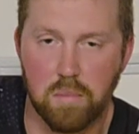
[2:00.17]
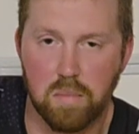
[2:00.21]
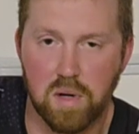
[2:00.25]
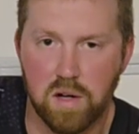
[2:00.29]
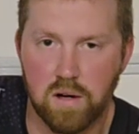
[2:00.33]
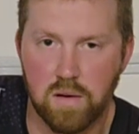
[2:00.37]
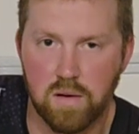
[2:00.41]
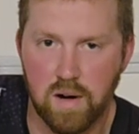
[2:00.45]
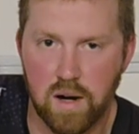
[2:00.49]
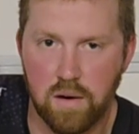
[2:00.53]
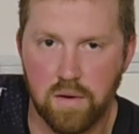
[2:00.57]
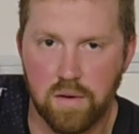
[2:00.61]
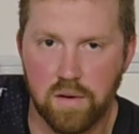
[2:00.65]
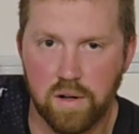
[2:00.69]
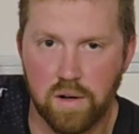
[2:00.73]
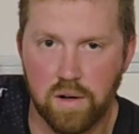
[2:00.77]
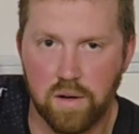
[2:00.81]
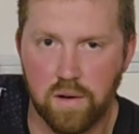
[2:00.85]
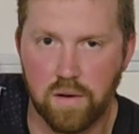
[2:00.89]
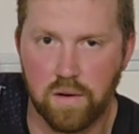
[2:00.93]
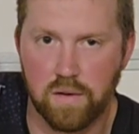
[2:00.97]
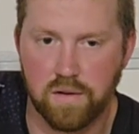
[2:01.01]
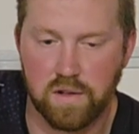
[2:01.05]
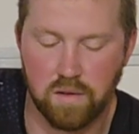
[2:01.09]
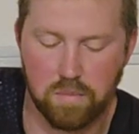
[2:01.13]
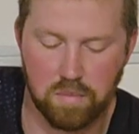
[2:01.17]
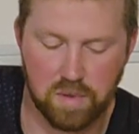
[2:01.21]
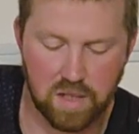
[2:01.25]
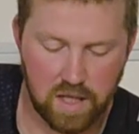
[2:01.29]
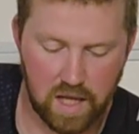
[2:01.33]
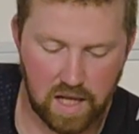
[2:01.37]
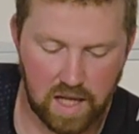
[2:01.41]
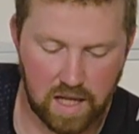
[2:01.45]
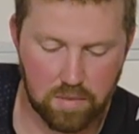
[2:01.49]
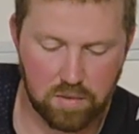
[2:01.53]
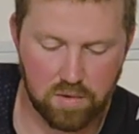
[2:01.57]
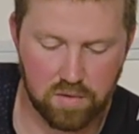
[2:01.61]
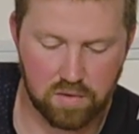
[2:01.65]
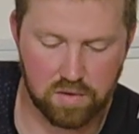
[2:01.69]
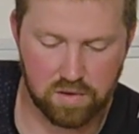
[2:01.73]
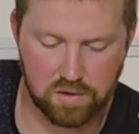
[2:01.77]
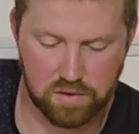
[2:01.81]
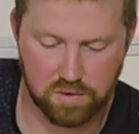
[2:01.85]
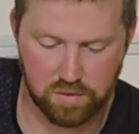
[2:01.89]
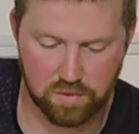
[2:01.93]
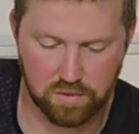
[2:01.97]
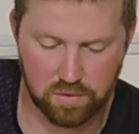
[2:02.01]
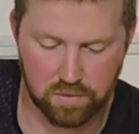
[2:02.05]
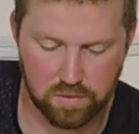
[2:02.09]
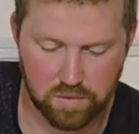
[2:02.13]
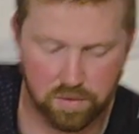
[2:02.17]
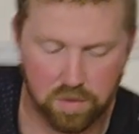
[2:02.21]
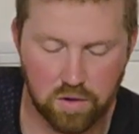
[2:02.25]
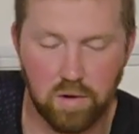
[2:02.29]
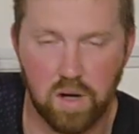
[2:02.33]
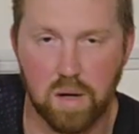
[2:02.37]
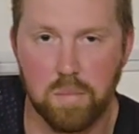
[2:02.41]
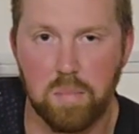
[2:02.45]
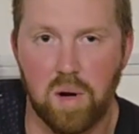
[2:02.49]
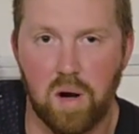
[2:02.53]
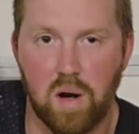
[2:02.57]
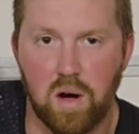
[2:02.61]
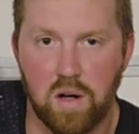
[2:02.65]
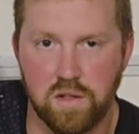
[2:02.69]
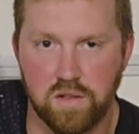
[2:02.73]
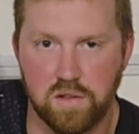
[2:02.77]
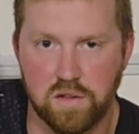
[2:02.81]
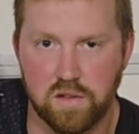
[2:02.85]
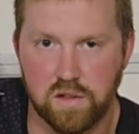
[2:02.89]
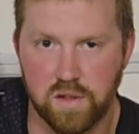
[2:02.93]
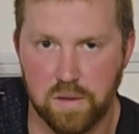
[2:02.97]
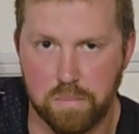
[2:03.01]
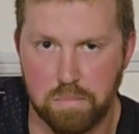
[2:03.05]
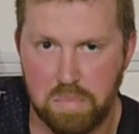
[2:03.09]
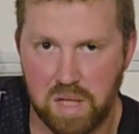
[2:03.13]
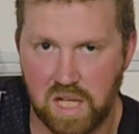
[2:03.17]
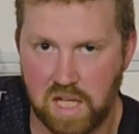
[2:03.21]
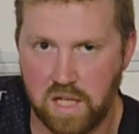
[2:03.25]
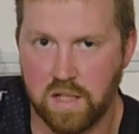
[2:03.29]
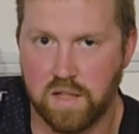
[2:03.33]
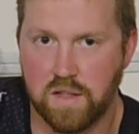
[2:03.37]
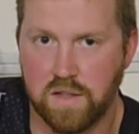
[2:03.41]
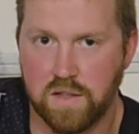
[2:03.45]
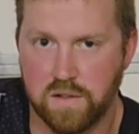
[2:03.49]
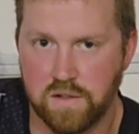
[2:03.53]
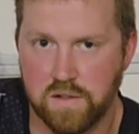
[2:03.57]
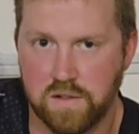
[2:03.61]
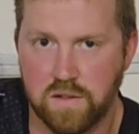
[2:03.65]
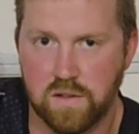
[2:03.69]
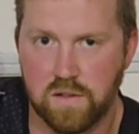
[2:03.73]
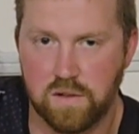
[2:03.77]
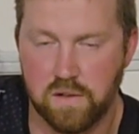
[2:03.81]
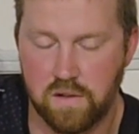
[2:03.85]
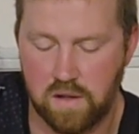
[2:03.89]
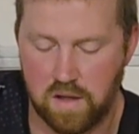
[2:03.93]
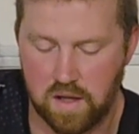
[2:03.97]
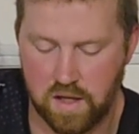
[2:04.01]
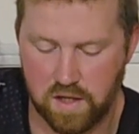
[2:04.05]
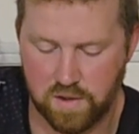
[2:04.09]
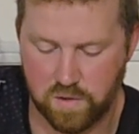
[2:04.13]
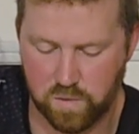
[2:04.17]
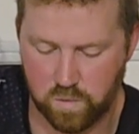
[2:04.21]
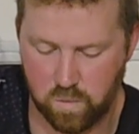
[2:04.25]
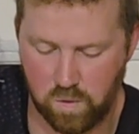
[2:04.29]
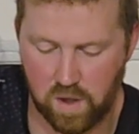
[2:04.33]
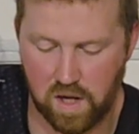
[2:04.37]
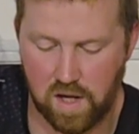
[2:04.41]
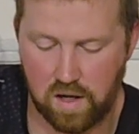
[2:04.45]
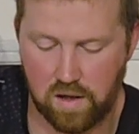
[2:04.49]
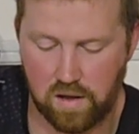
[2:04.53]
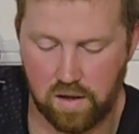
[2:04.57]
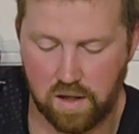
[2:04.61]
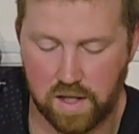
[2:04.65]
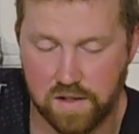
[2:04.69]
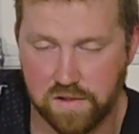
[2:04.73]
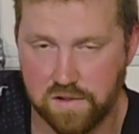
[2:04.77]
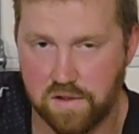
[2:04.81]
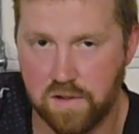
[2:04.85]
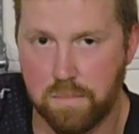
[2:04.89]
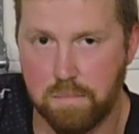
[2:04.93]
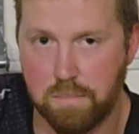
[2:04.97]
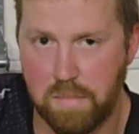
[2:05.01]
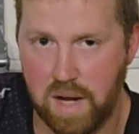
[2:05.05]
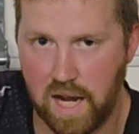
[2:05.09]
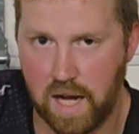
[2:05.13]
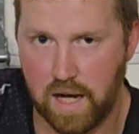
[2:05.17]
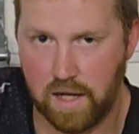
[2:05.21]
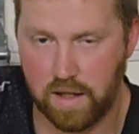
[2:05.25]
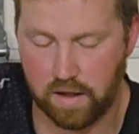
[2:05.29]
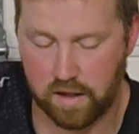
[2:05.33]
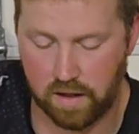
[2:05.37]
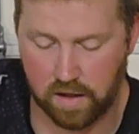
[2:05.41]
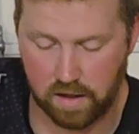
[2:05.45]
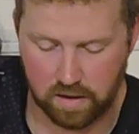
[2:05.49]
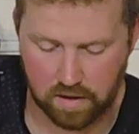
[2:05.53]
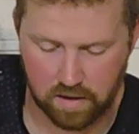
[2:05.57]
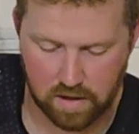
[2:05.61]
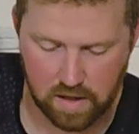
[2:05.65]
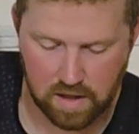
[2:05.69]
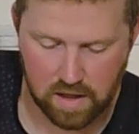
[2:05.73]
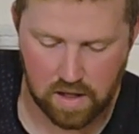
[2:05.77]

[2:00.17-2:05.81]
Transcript: rubber around here to be able to grip onto the pins as well as the magnet.